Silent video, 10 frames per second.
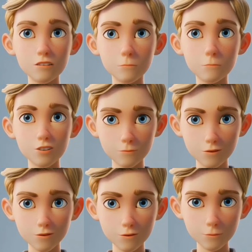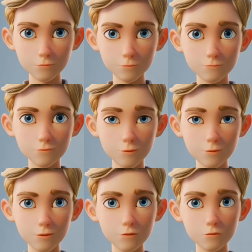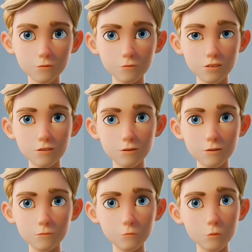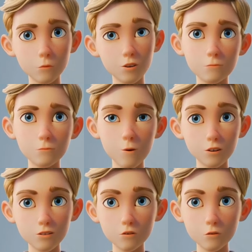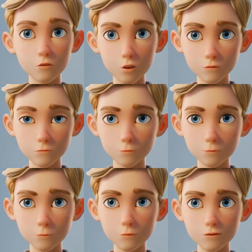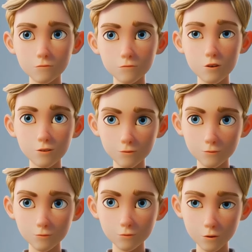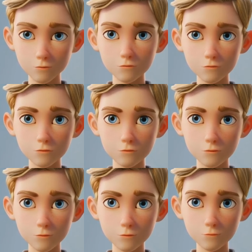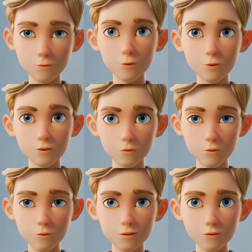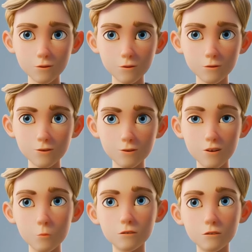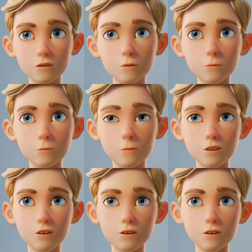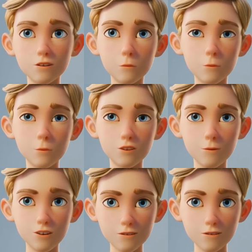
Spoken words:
And finally, make sure you have a clean background, ideally a pure white wall. Extra colors or objects in the background will negatively affect the results.